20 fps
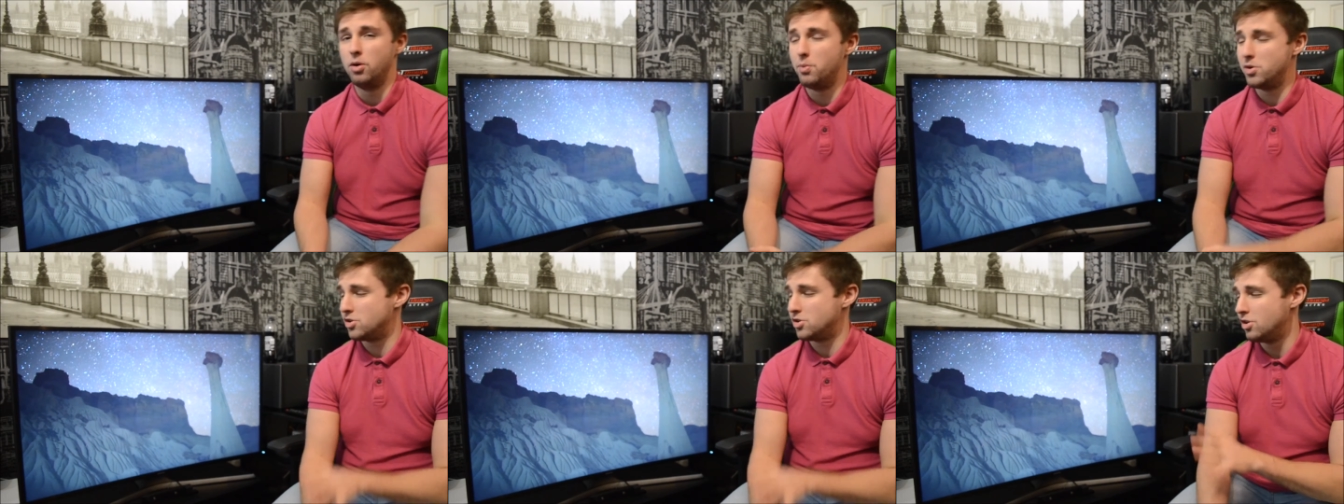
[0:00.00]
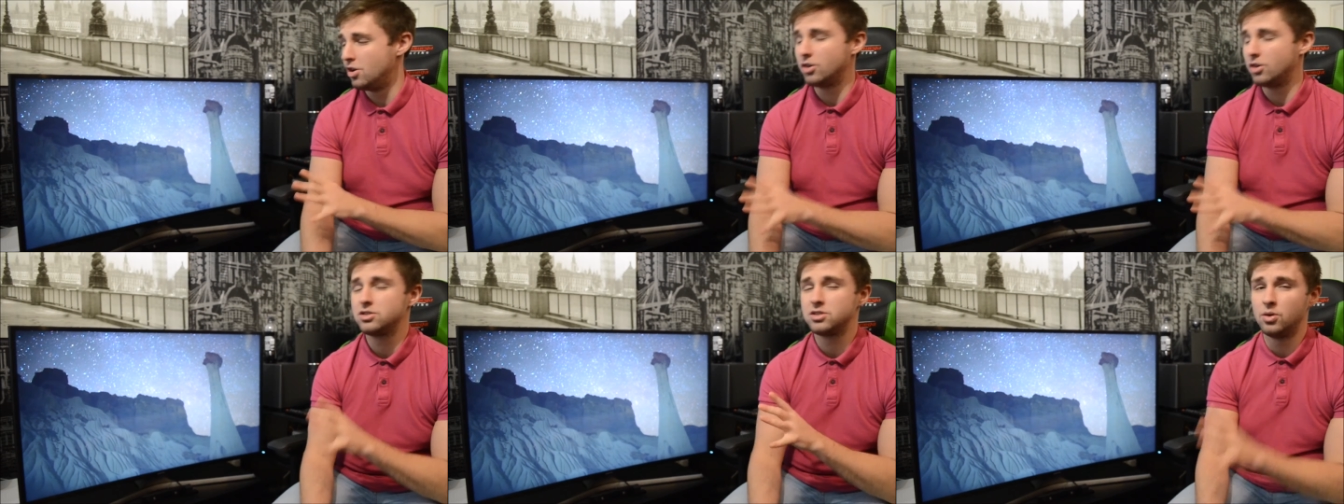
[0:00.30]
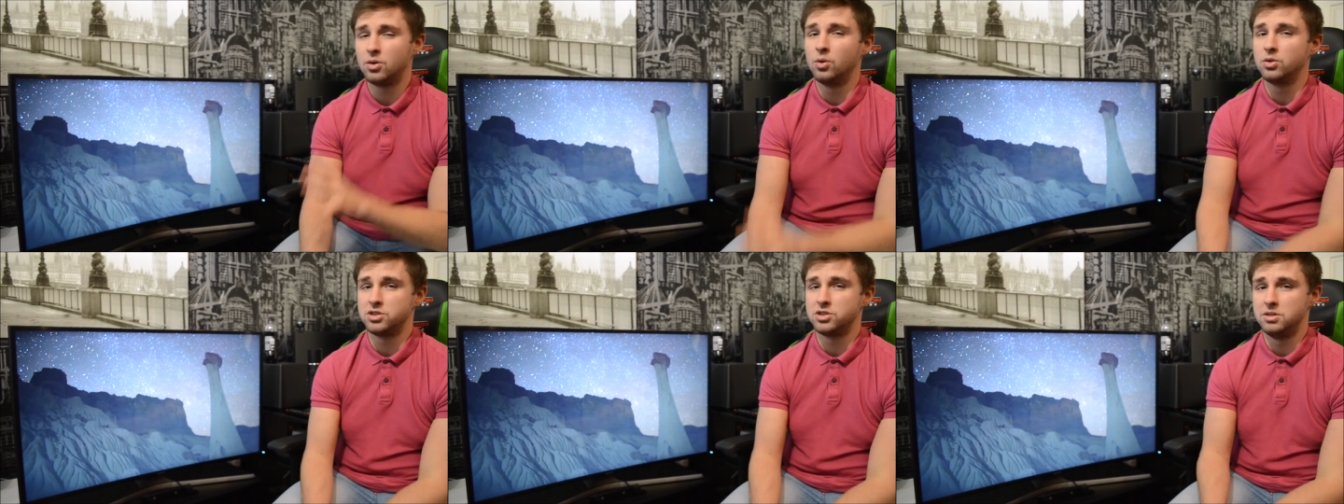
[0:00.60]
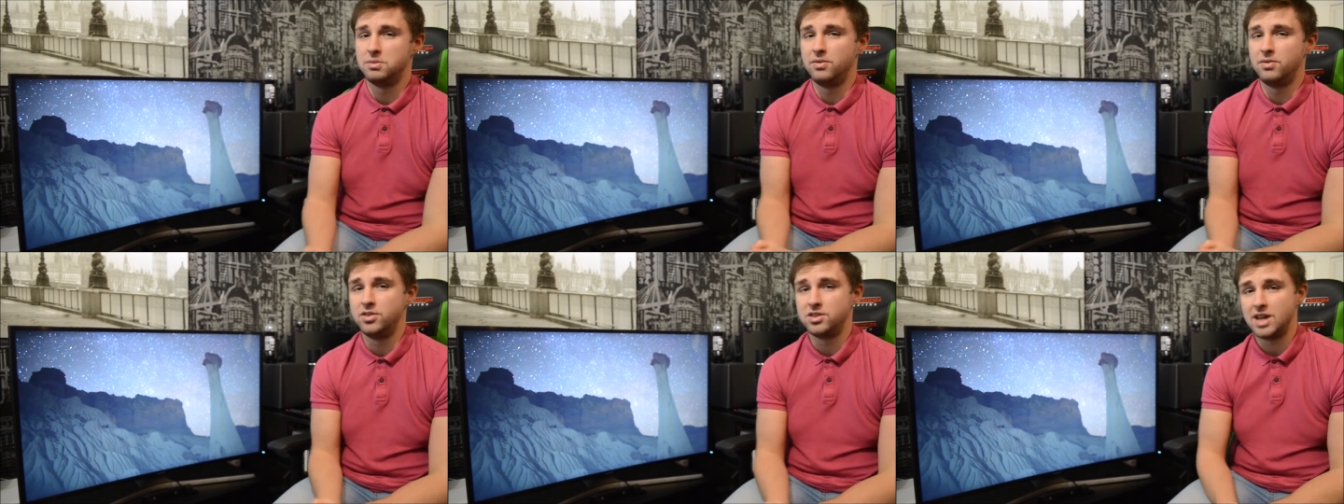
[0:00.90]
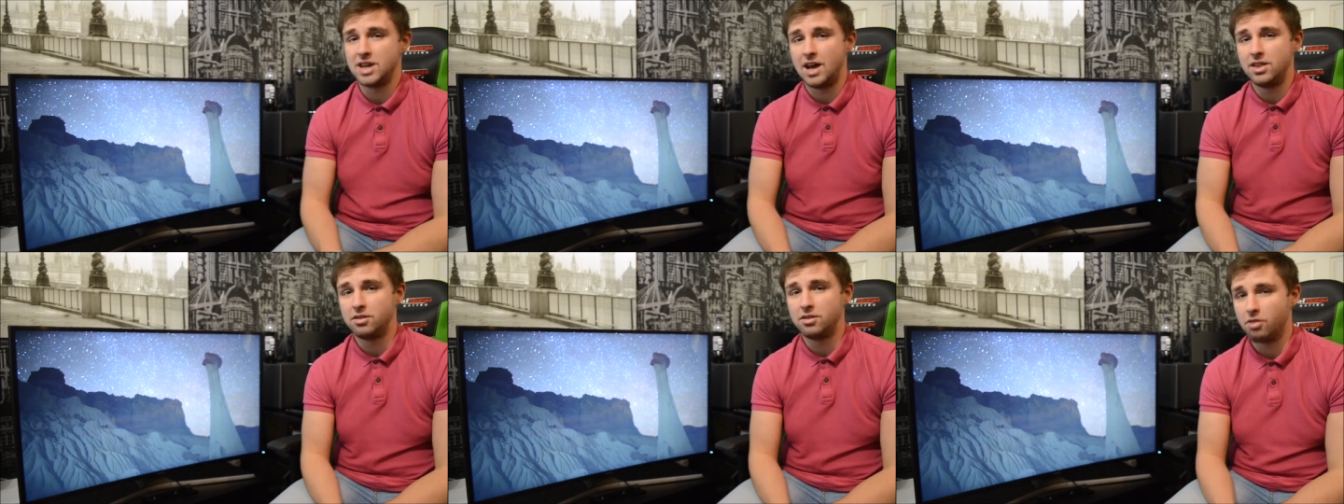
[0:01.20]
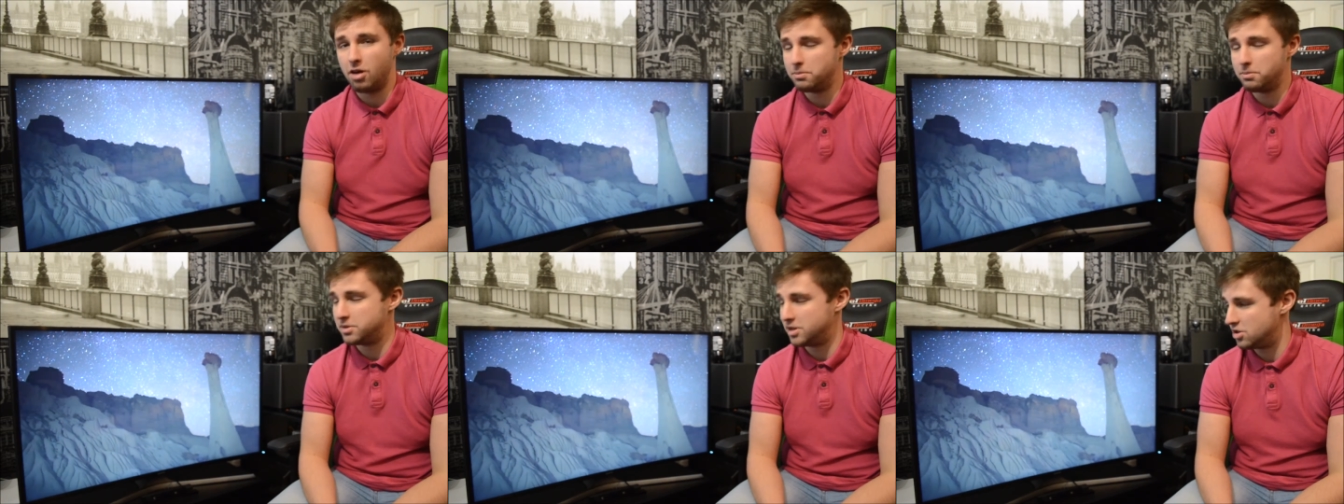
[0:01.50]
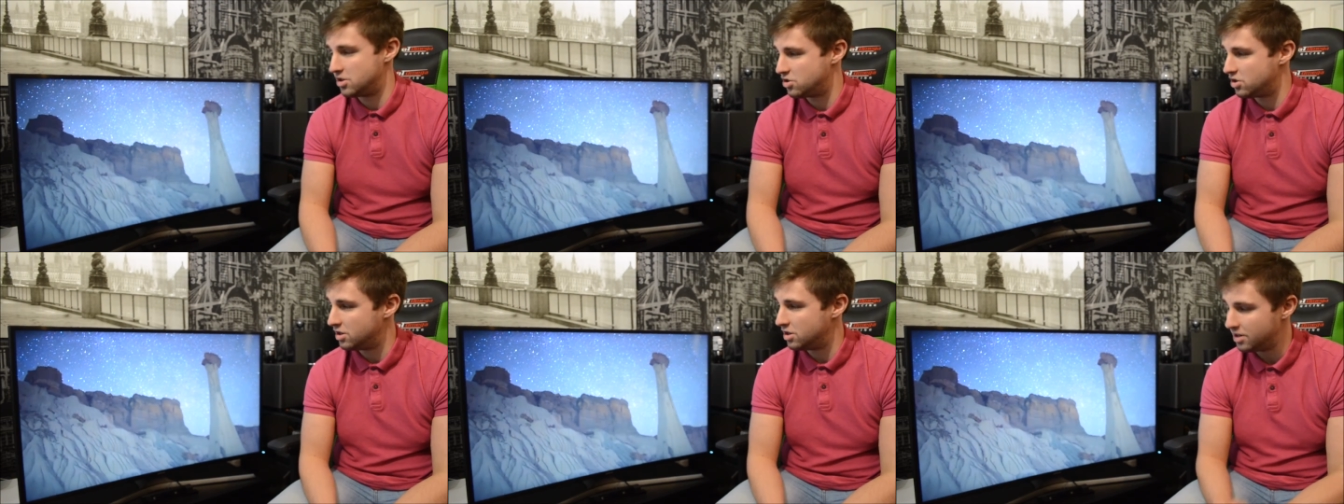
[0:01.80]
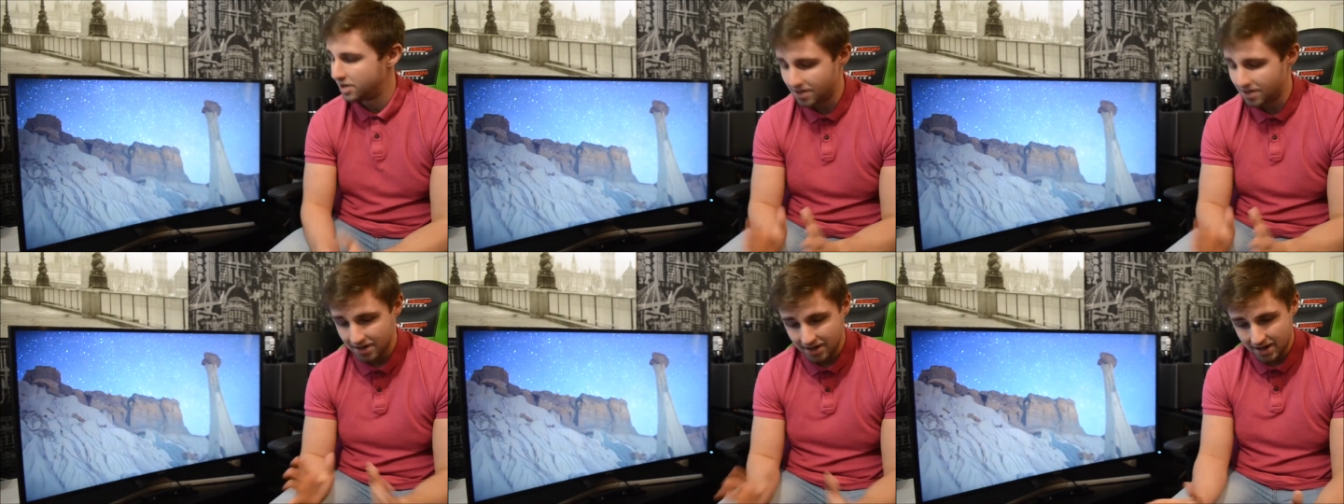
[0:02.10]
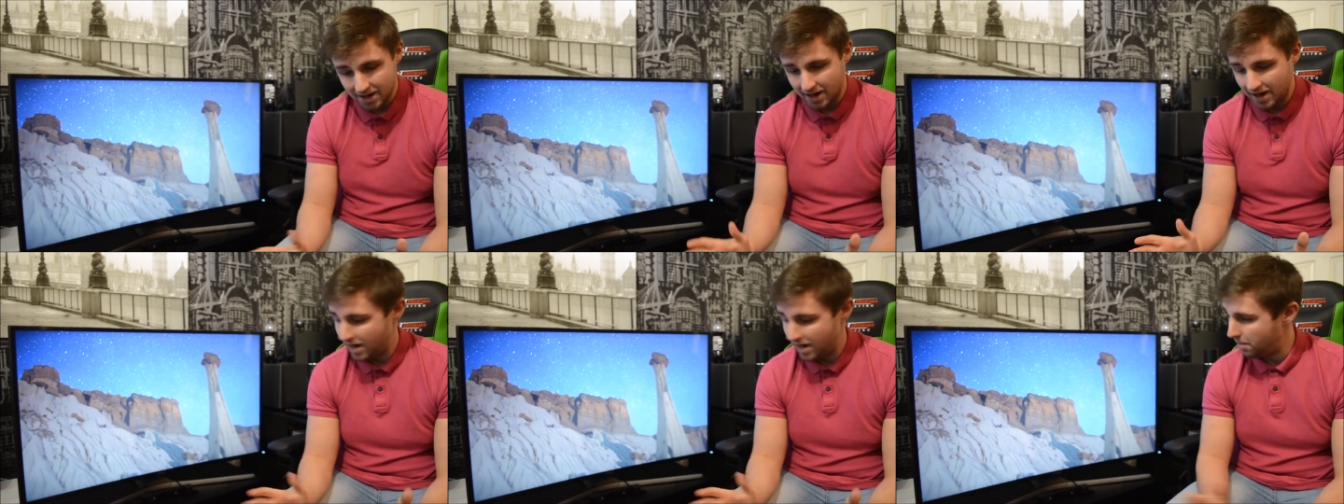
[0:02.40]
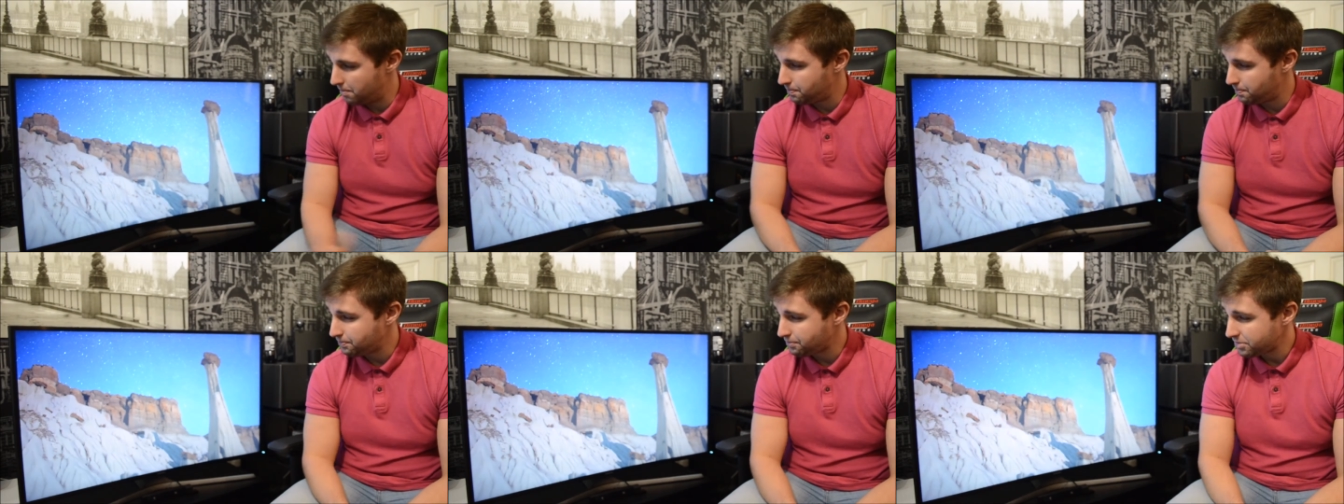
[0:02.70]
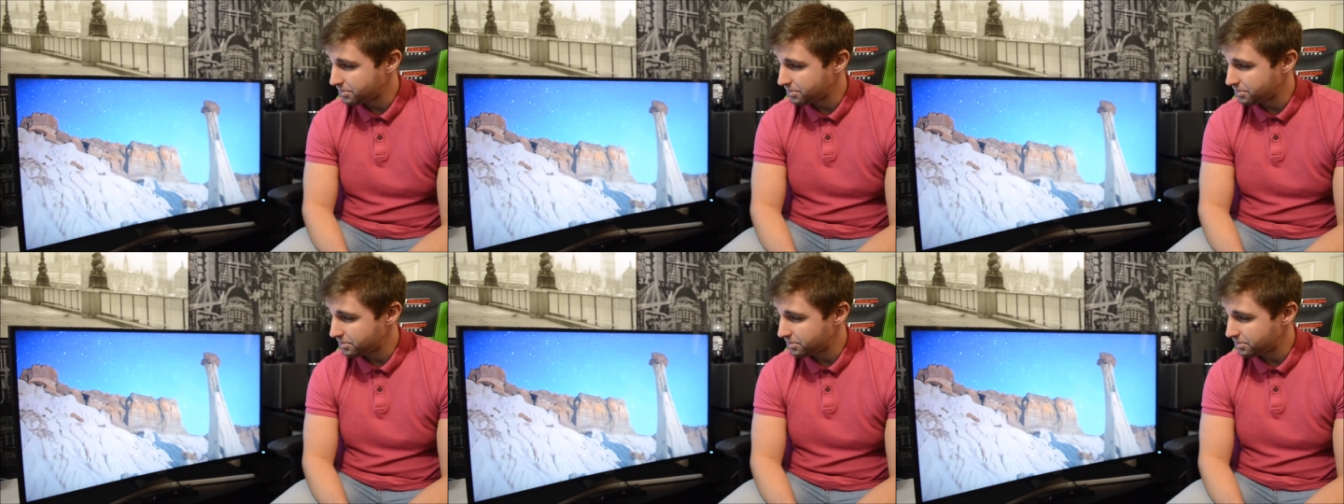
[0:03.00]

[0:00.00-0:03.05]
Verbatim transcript: which looks awesome if you sat in the right position, um,